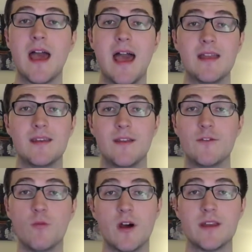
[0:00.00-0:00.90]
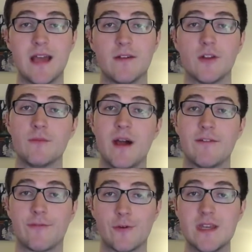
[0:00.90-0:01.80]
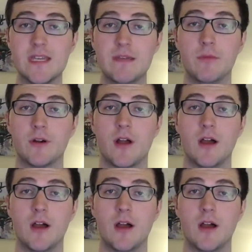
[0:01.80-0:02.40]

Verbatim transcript: And if you want to download my free ebook